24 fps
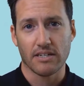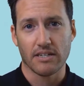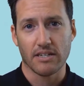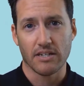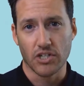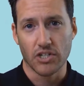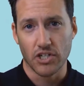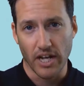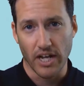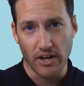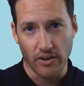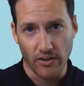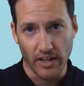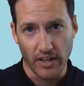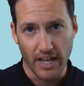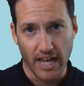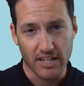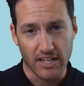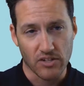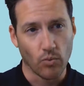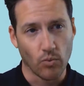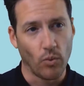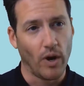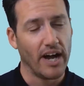generally
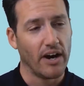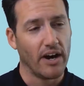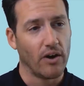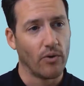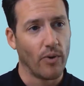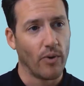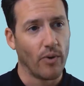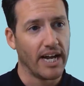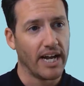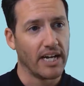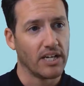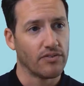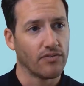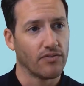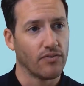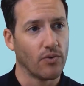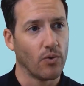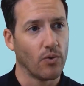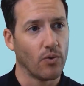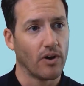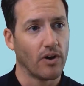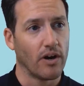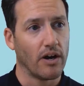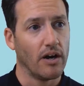has a wider range
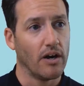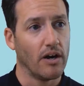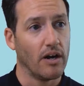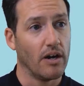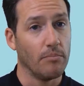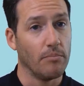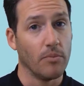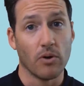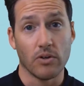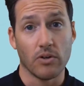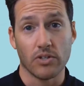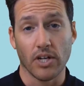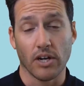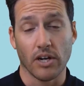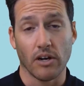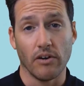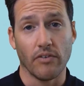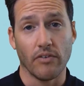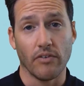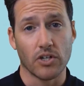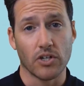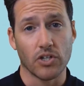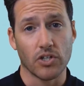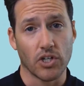for a motorcycle
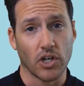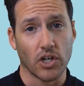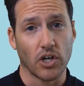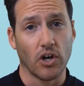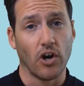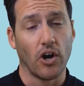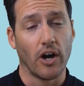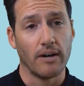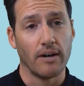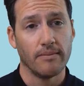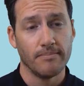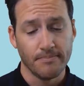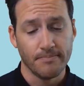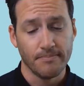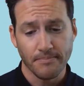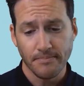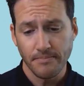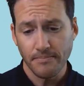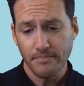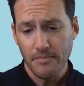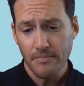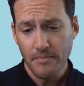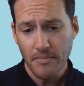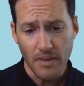versus a car
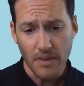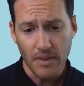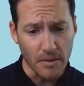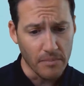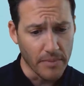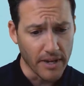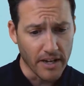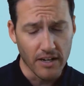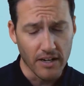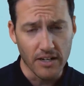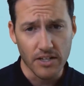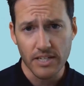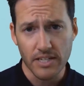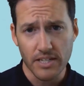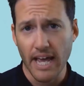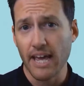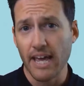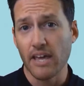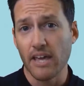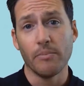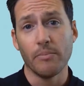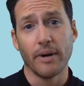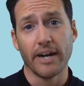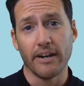because
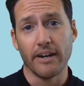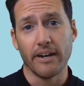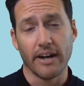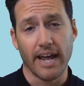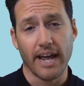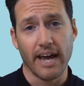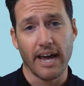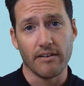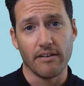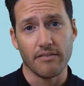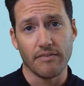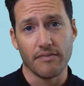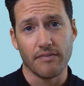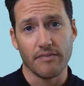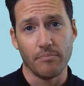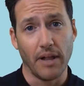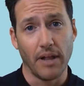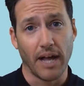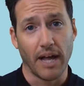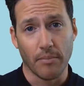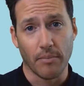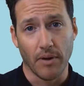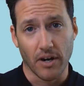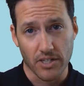you might not have
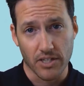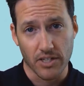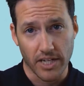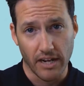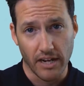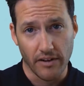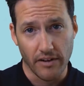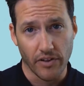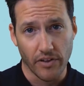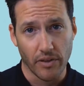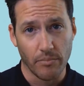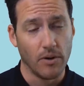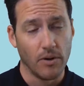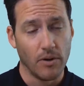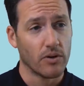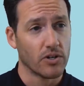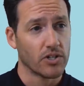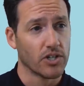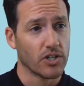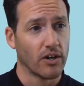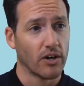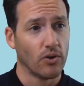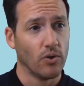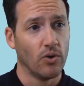black box data for the
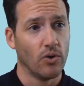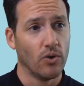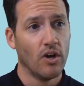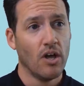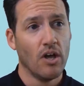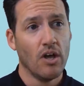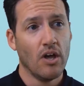motorcycle